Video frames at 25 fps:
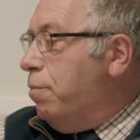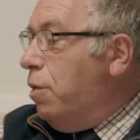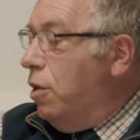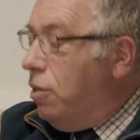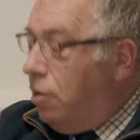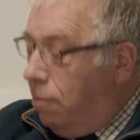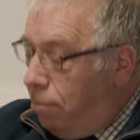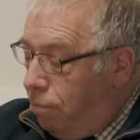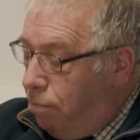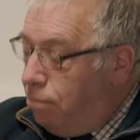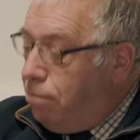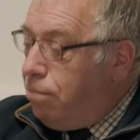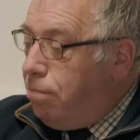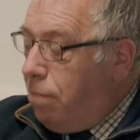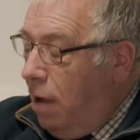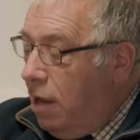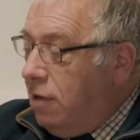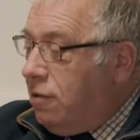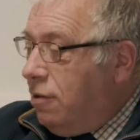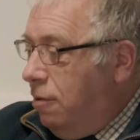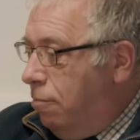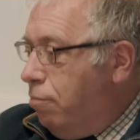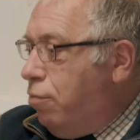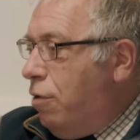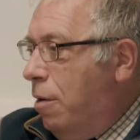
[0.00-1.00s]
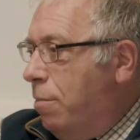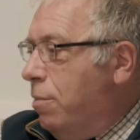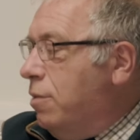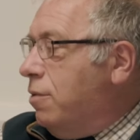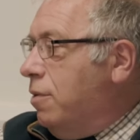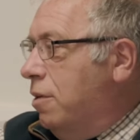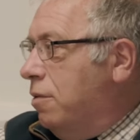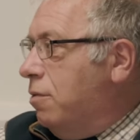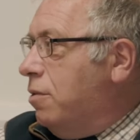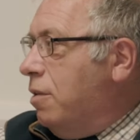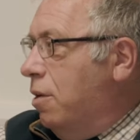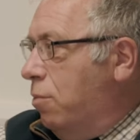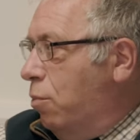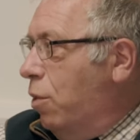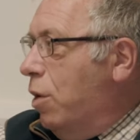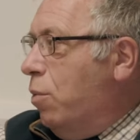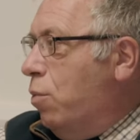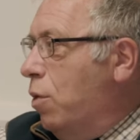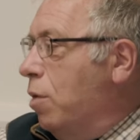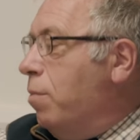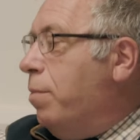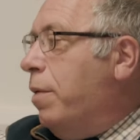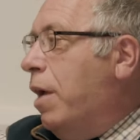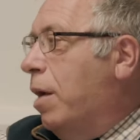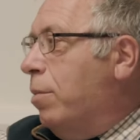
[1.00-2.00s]
But the basic premise is that we
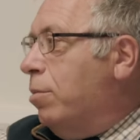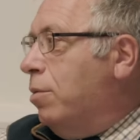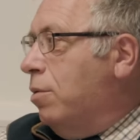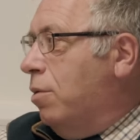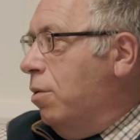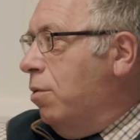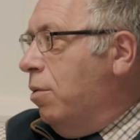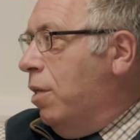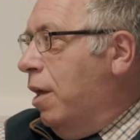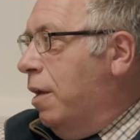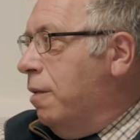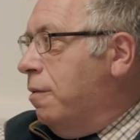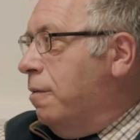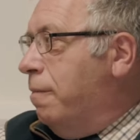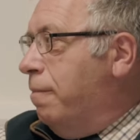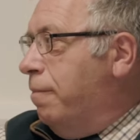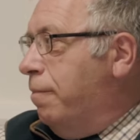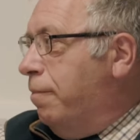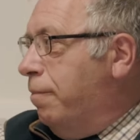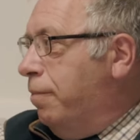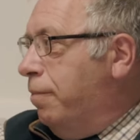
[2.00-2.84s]
will be able to do that.